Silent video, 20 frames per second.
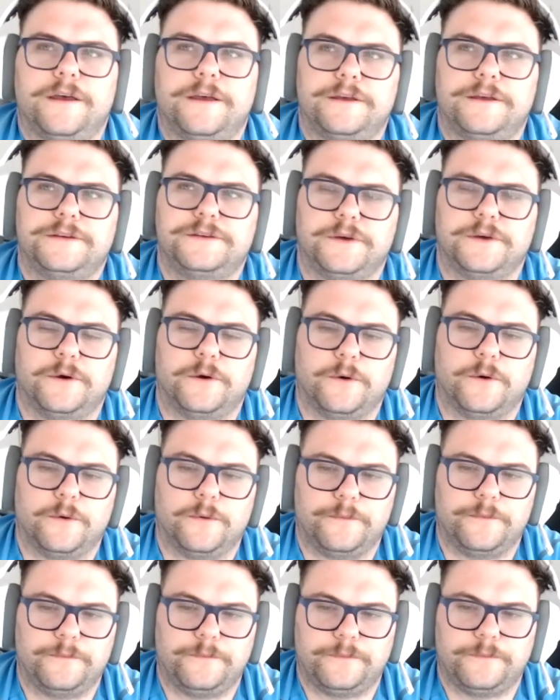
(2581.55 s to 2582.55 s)

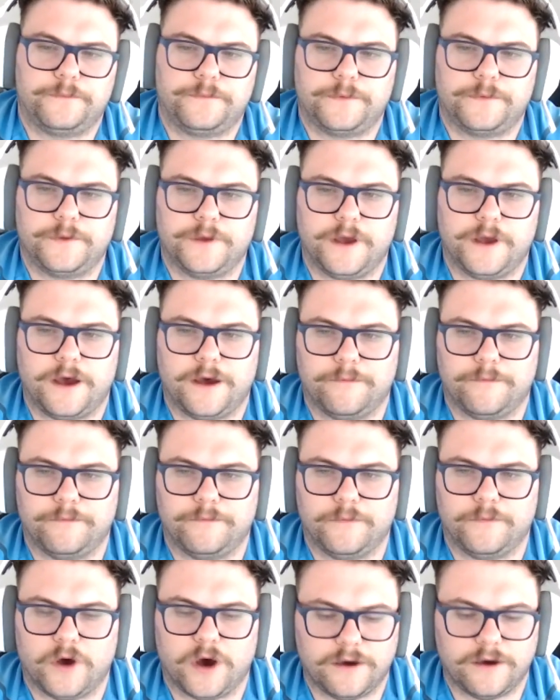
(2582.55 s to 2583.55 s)
so
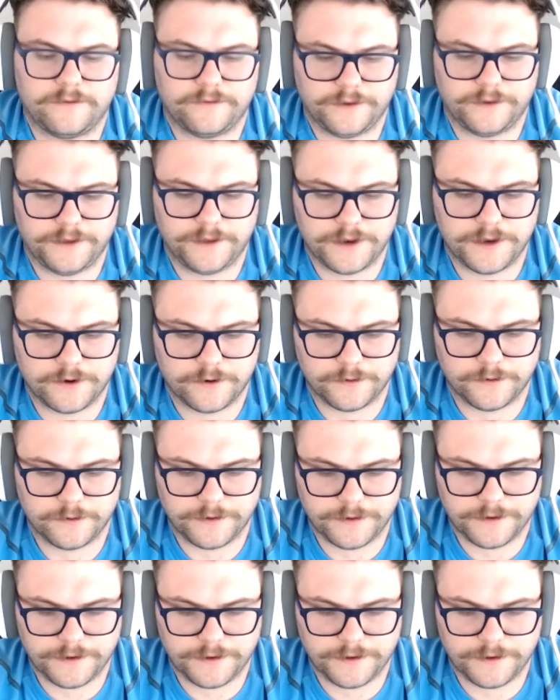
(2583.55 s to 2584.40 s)
um you know